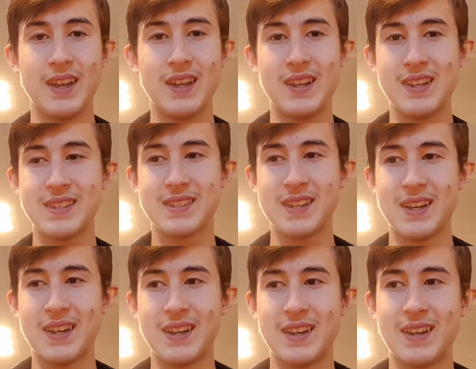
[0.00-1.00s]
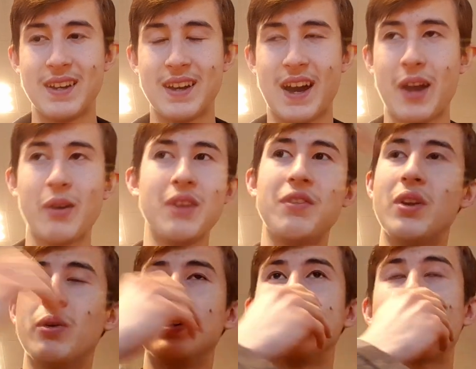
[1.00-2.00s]
It is, I don't even
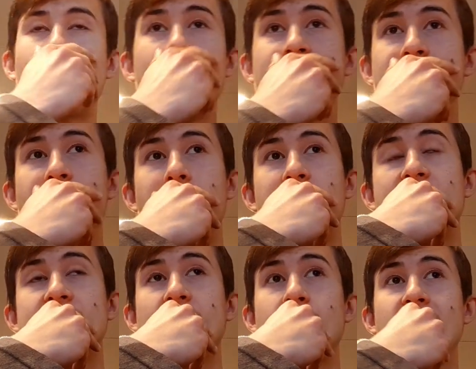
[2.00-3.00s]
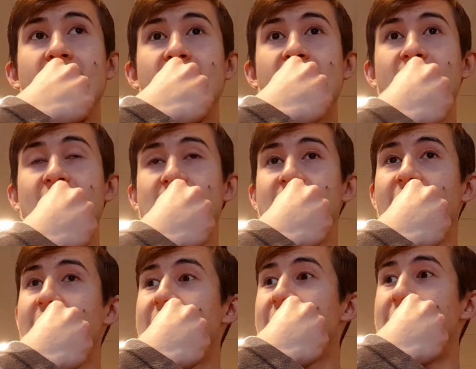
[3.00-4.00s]
know, it's crazy, man, because I mean, it takes you
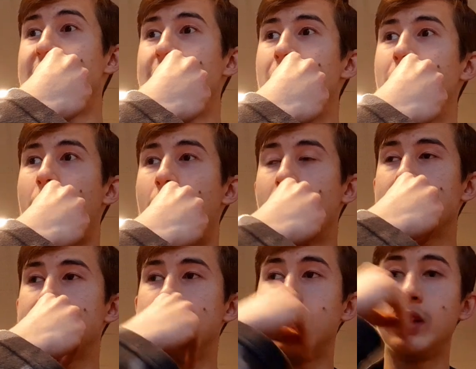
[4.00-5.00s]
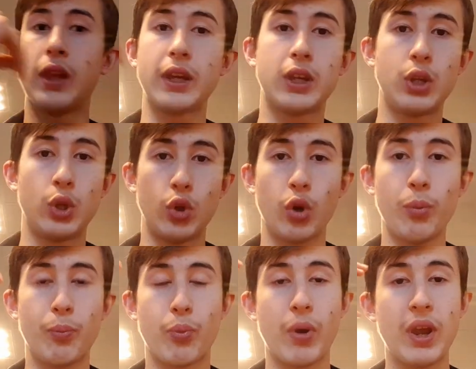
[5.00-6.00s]
like, honestly, like
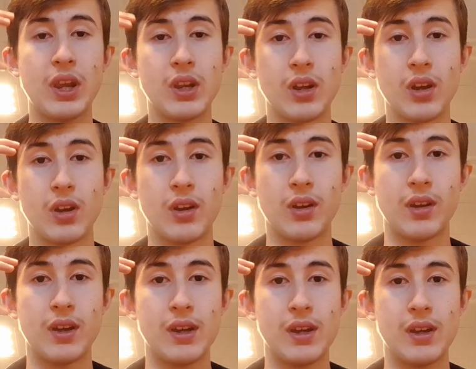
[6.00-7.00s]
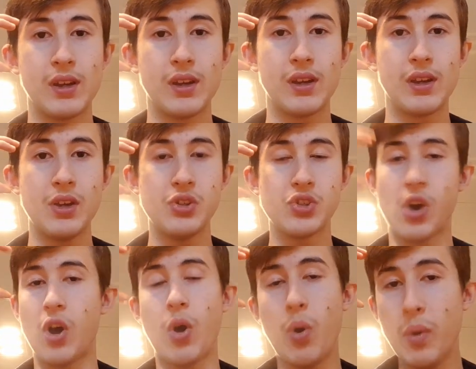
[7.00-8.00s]
your brain is
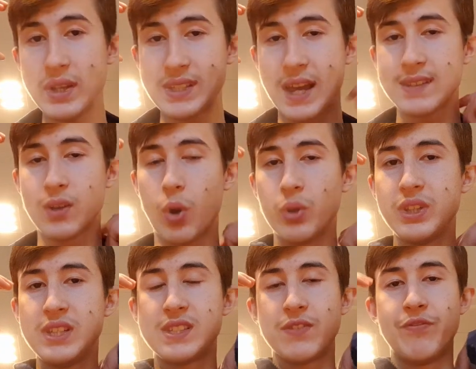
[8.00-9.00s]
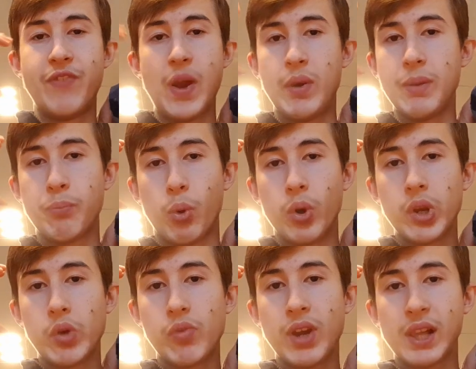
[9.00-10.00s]
always has all these very
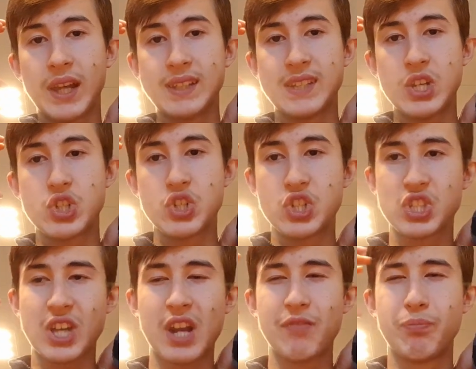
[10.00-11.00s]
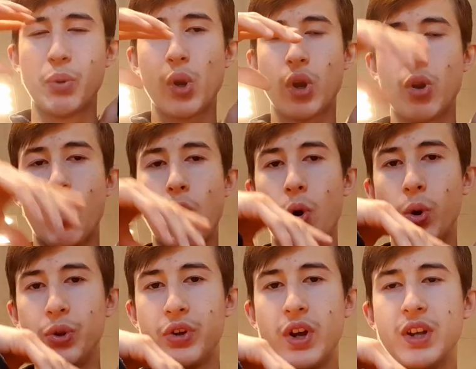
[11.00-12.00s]
important realizations just kind of put on
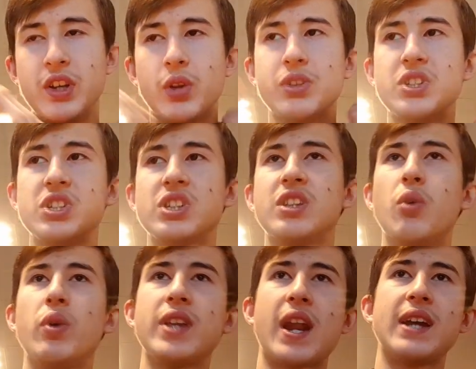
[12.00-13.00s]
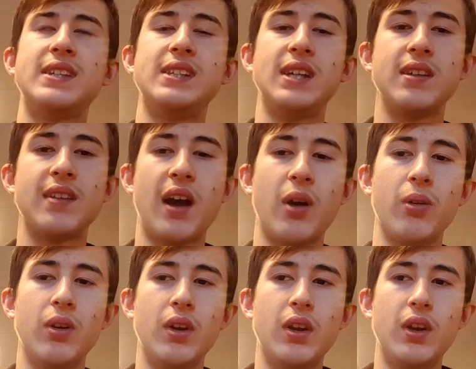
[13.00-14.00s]
hold. You know, this is the way that I see it
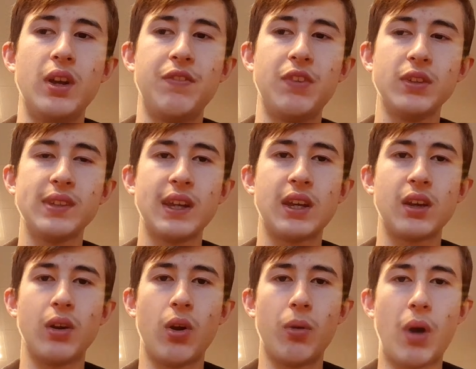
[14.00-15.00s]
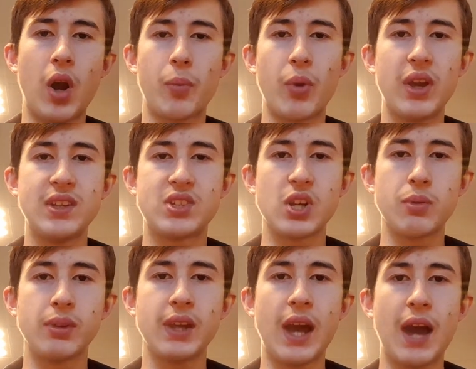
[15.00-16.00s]
now. It feels like our brains
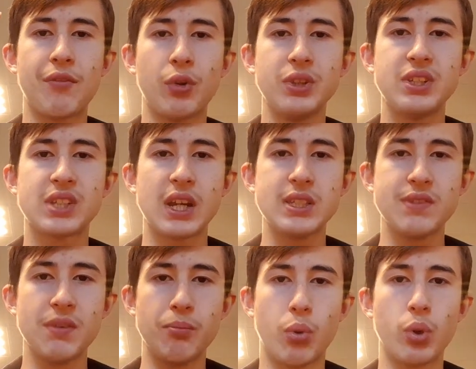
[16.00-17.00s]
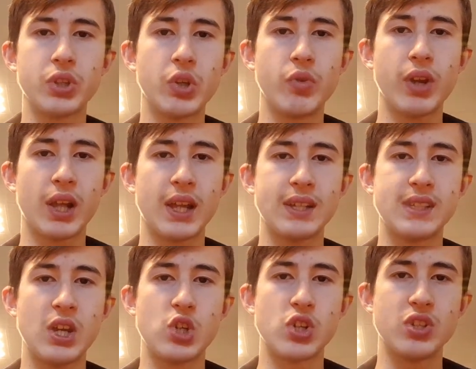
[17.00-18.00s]
generally have all these kinds of important
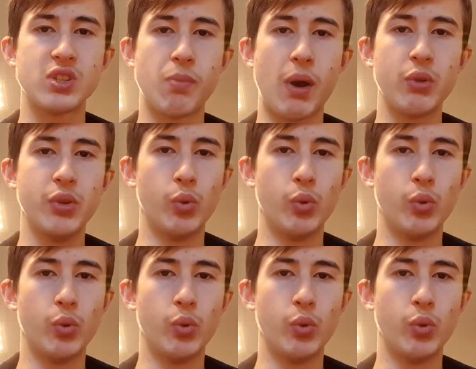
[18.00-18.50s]
realizations about